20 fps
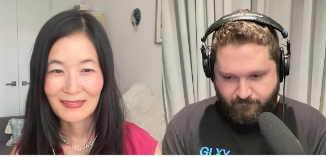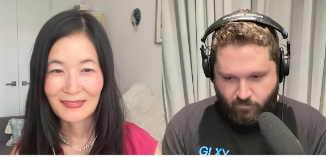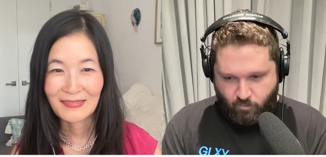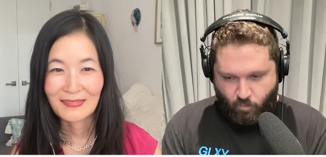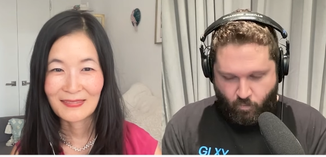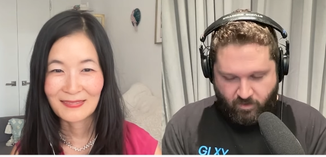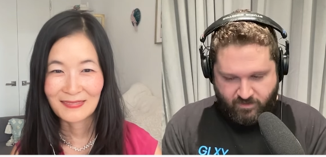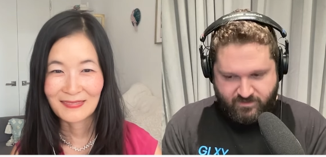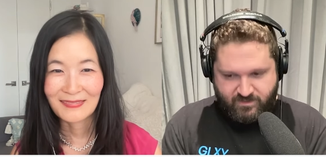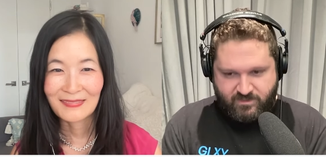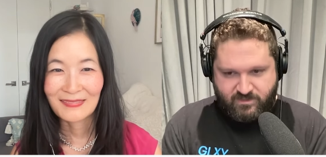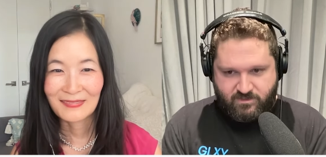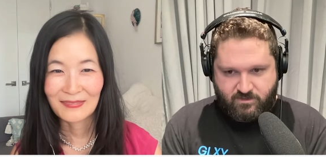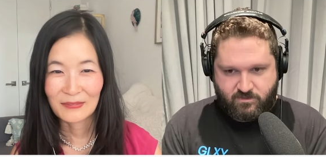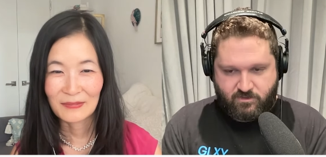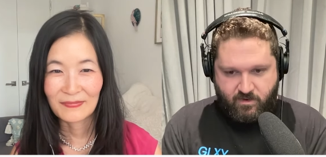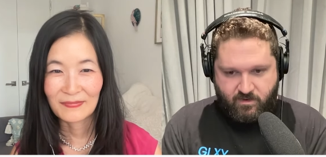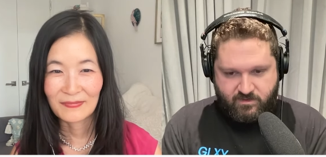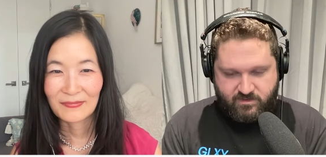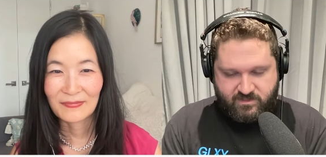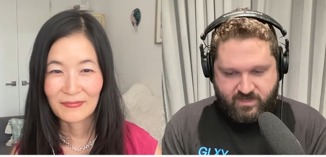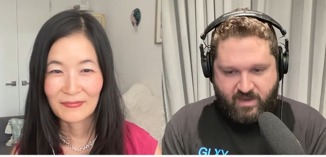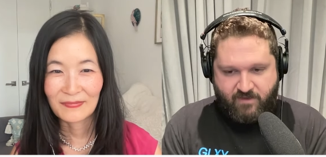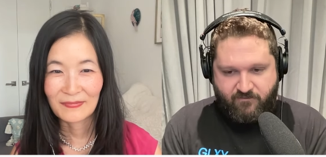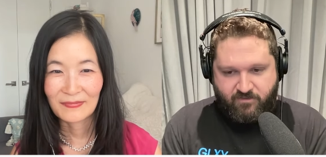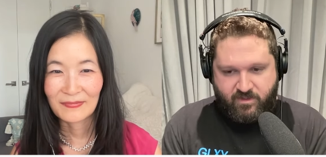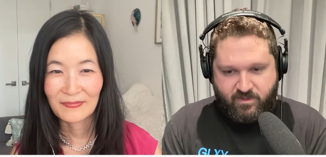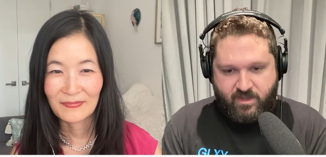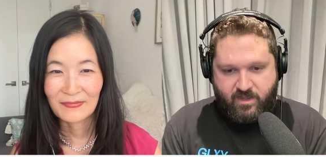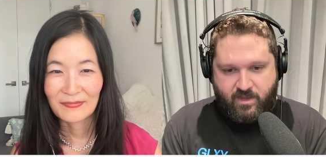Speaker 1: Once it's
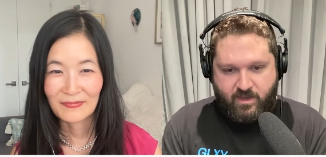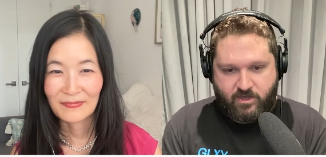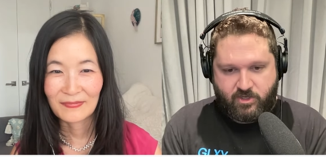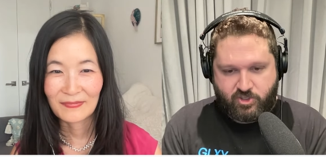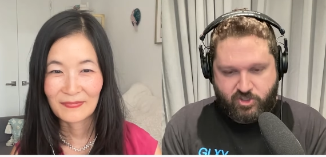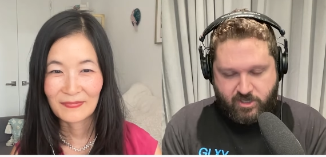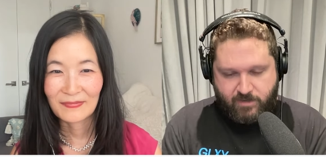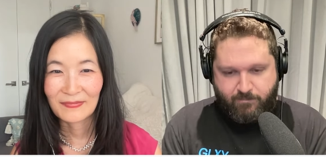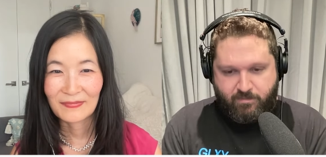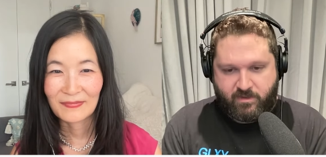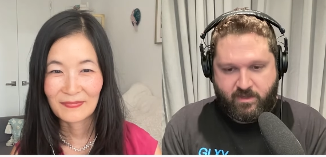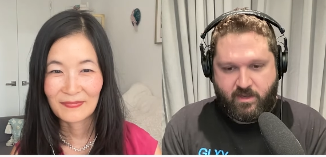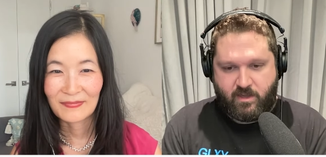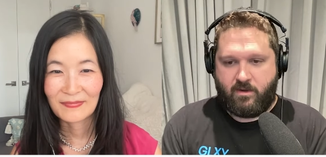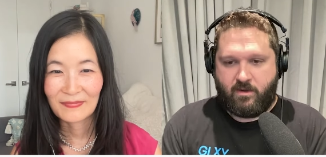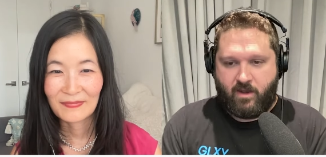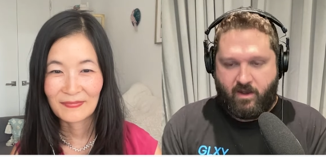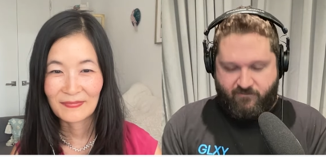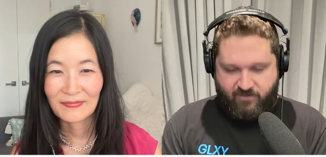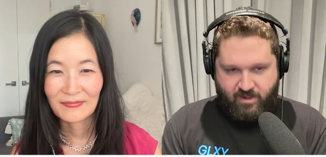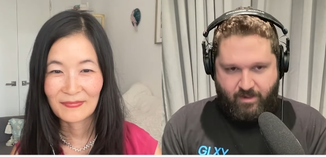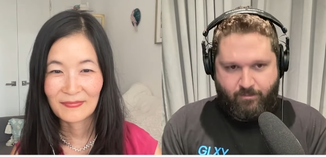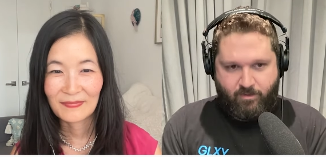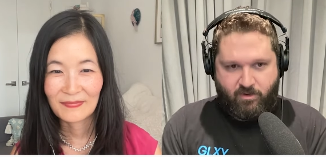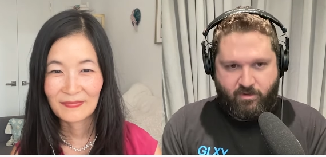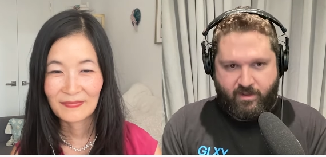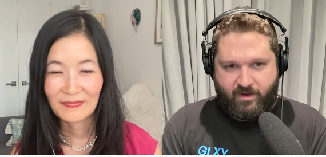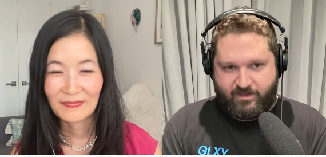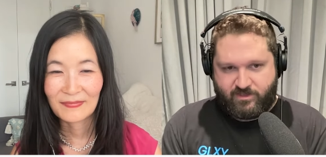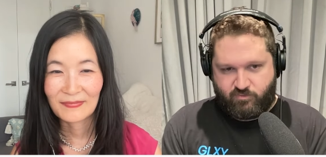safely and cheaply
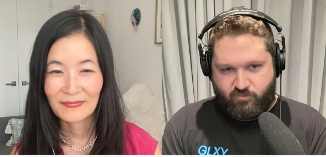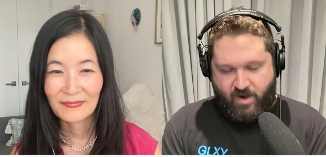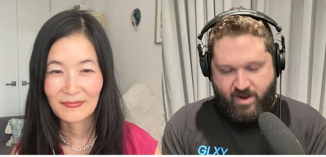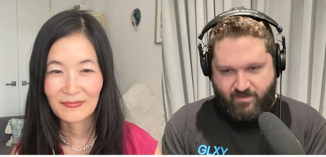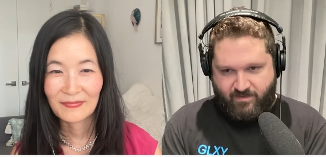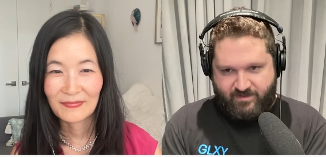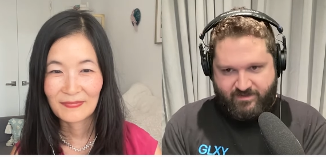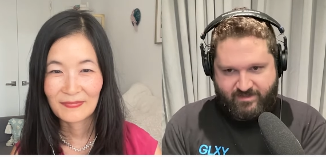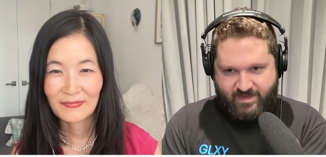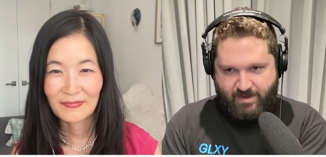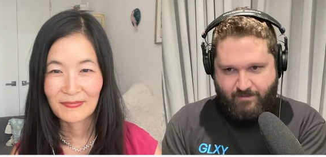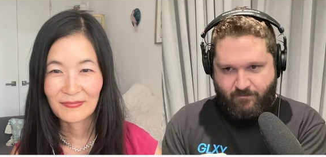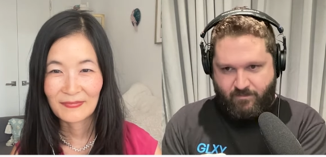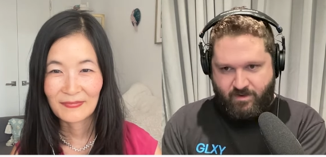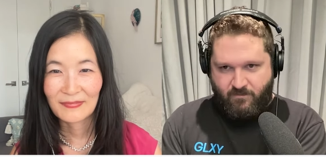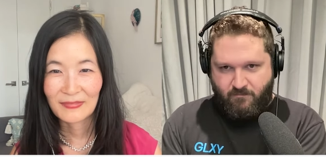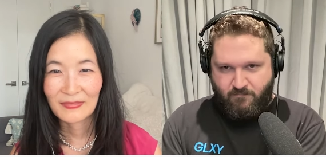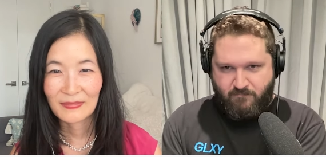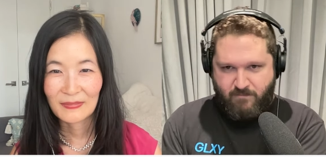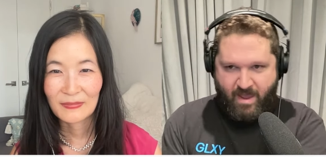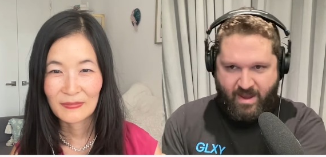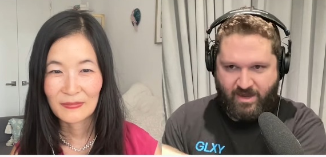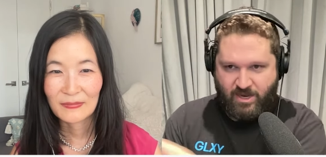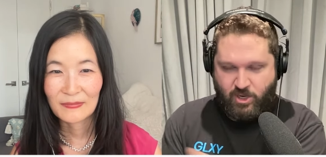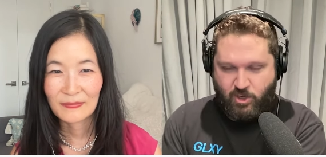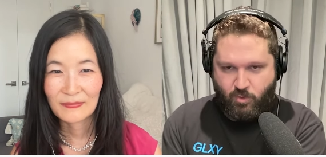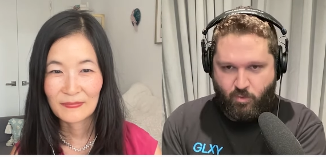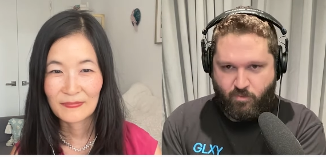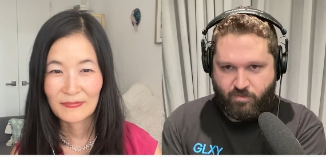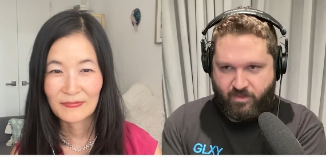available and it's right in the same
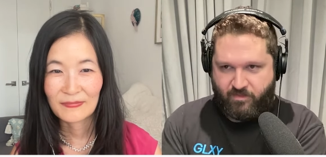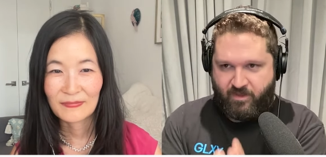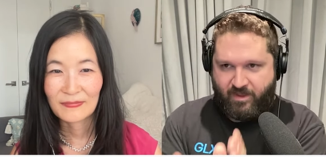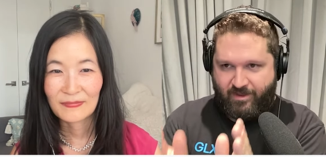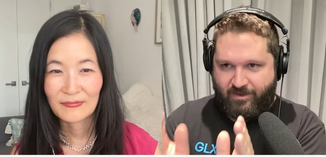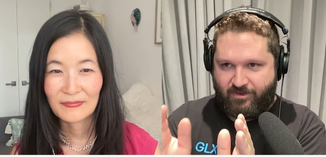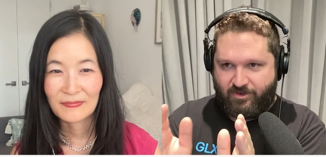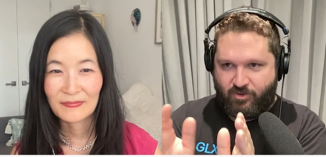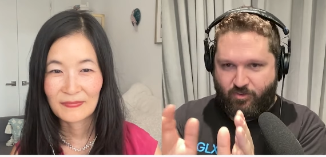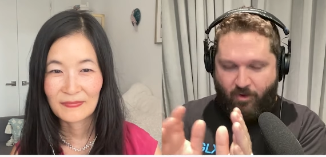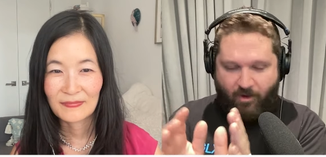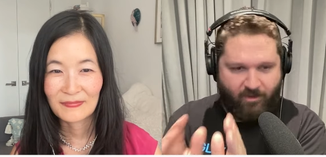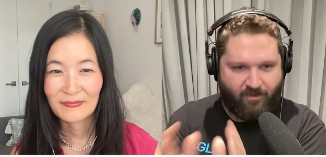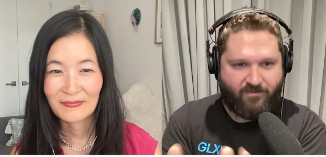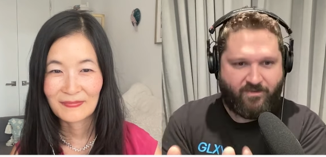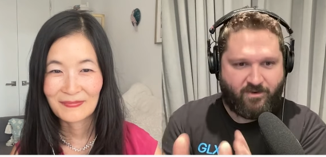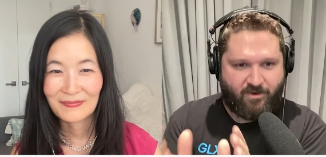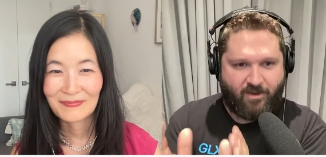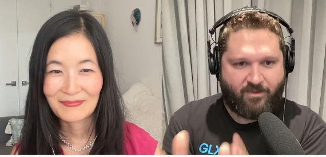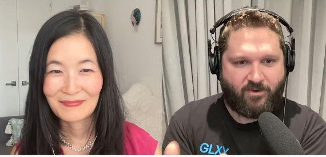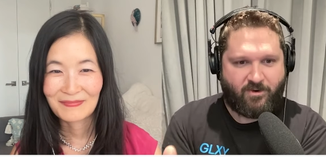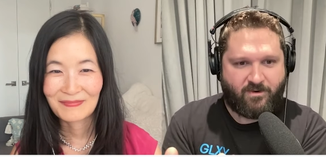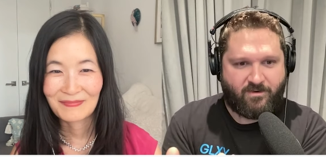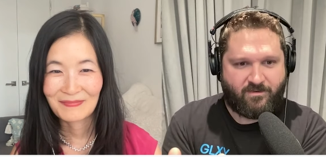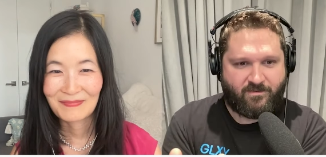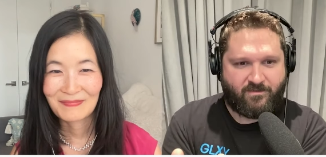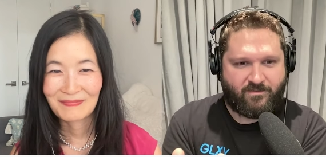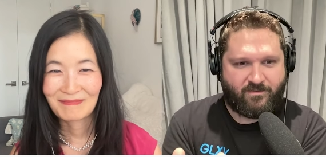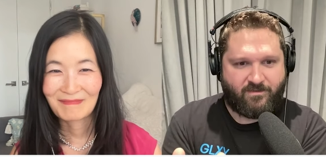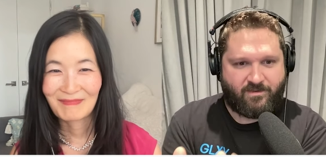menu that they do all of their
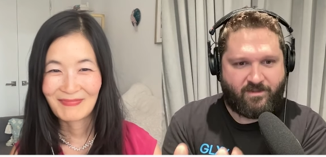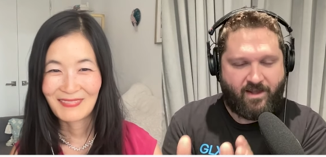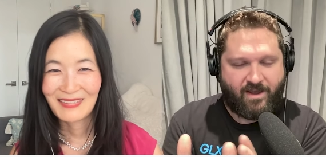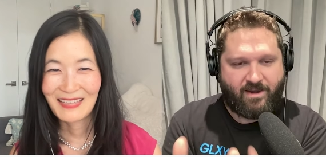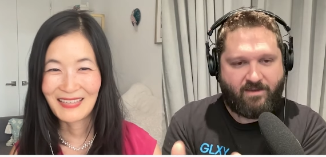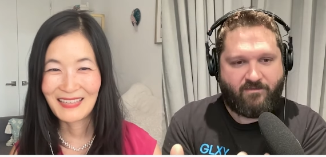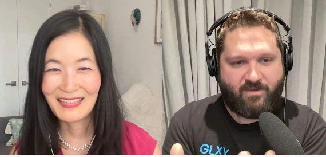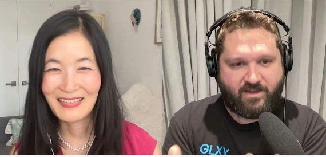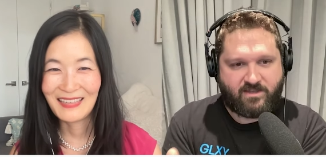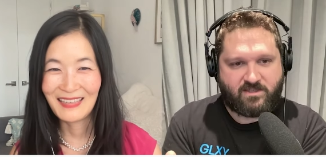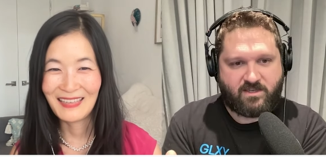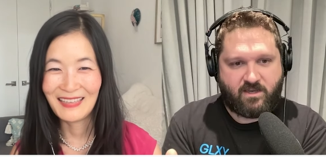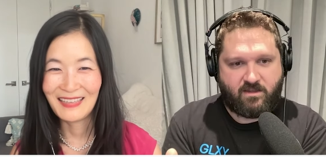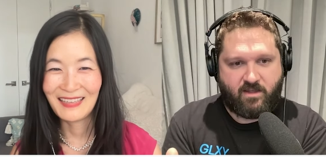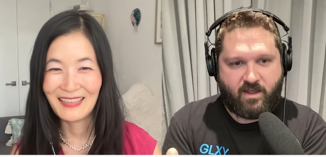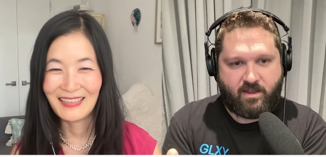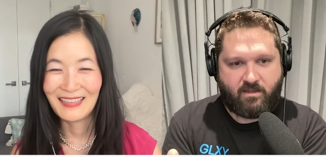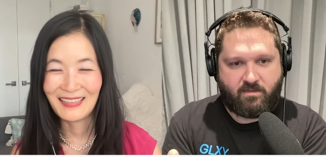other client investing, like